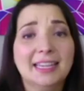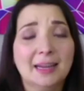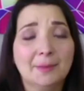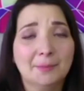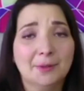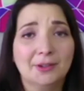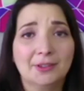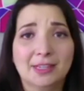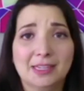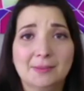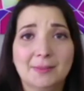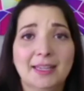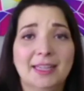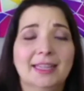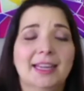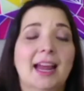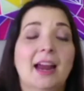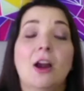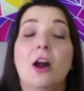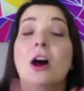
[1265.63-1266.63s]
up your email
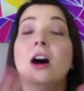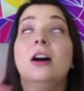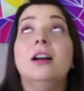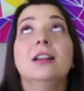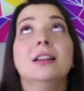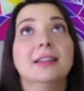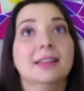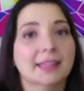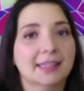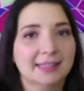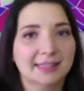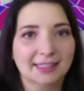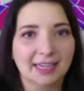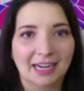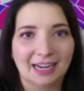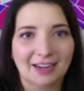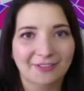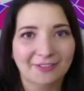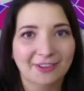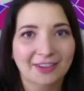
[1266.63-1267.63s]
account, all of this
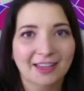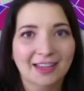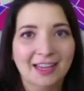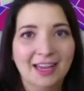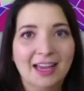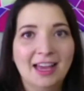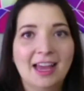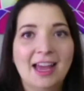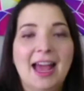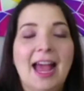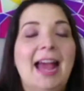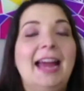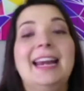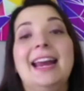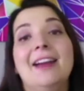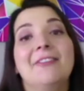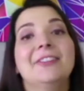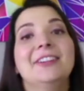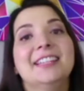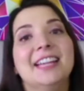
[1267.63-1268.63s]
stuff. And
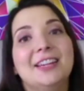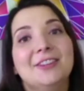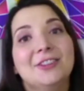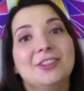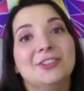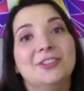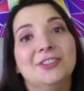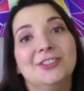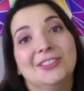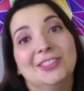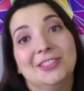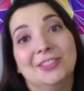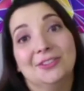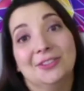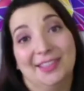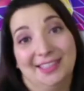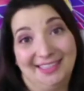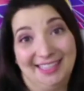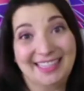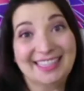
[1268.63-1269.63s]
every day you can choose to do
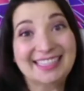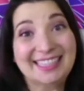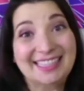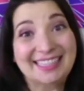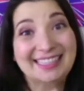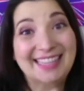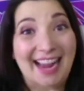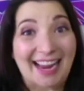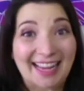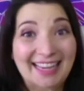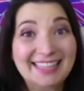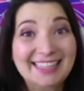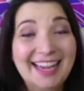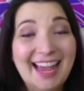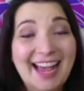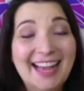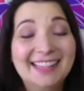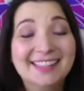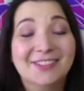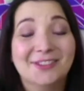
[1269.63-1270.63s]
the 60 second
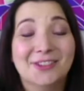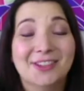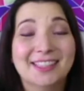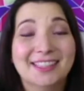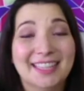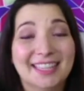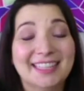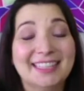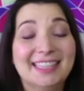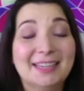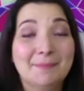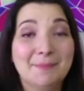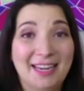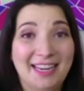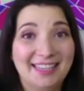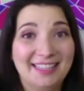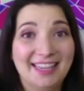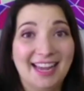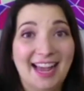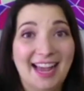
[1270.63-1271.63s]
task or the 60
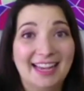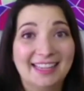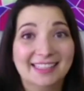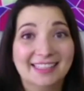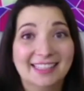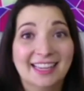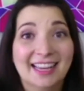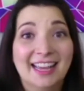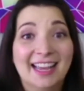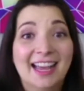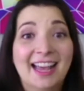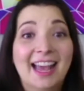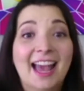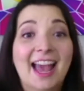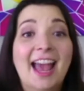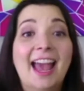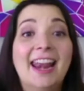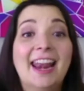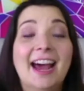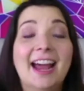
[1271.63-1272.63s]
minute task.
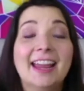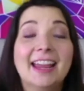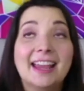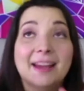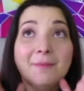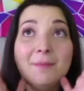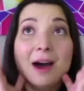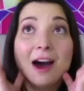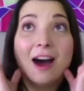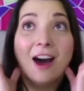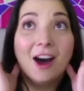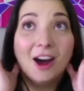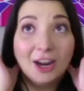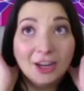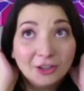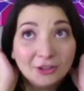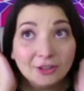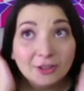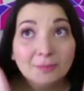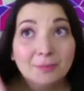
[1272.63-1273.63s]
And I am
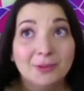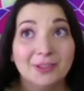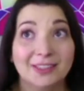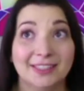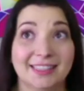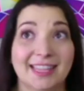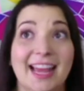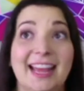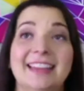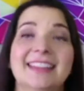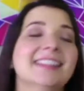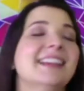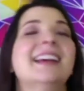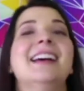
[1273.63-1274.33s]
100%